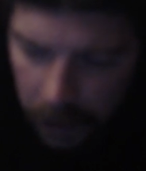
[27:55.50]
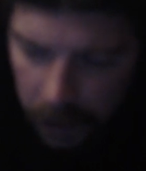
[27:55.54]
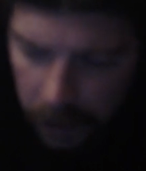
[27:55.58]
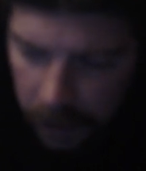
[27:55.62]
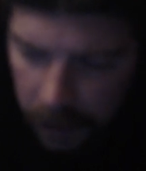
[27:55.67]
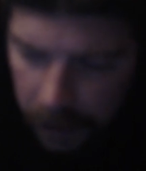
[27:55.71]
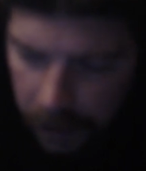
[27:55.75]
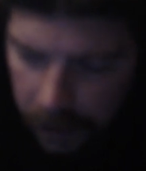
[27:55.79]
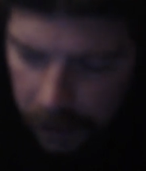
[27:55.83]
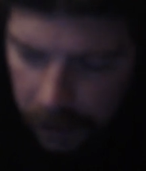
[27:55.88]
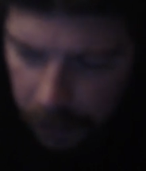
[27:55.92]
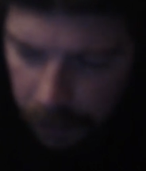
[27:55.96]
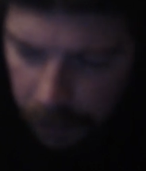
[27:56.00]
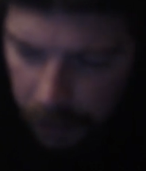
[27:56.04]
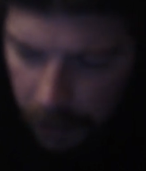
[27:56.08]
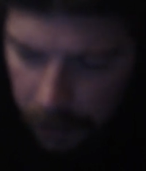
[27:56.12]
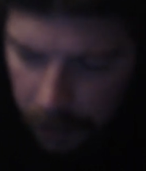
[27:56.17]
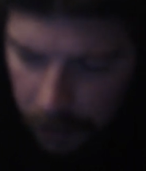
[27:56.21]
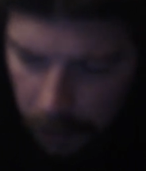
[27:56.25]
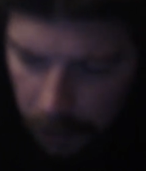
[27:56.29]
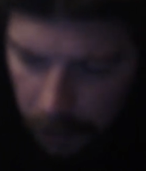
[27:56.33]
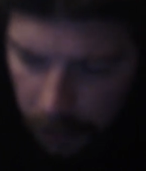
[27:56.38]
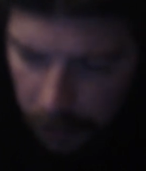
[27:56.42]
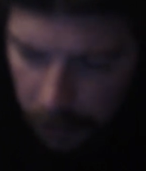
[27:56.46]
this is
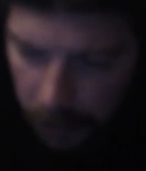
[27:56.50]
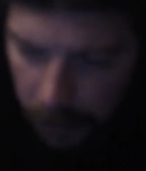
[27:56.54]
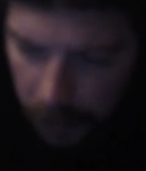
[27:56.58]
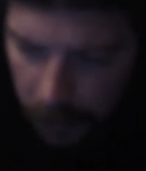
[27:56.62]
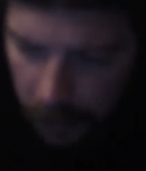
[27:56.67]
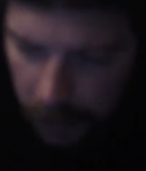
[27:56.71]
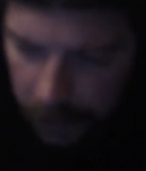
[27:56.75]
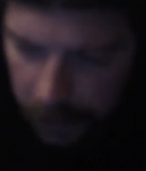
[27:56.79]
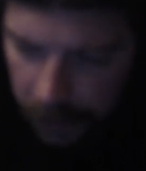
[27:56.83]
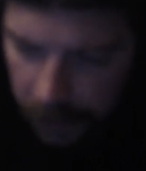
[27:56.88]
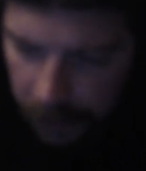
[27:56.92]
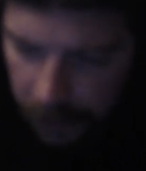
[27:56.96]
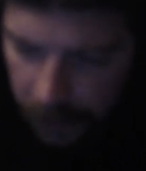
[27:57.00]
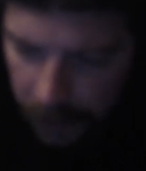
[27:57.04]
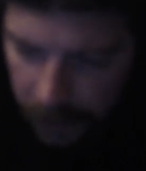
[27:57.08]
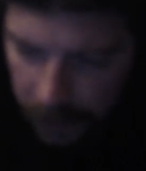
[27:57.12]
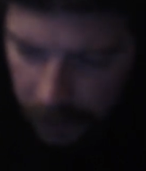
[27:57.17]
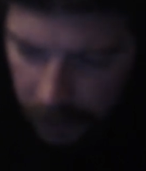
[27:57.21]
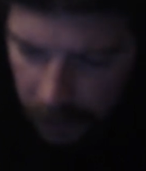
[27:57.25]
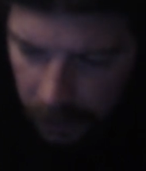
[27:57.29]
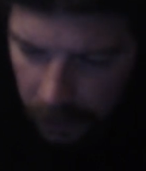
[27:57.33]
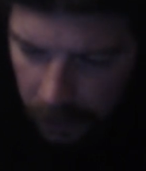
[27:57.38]
probably because of my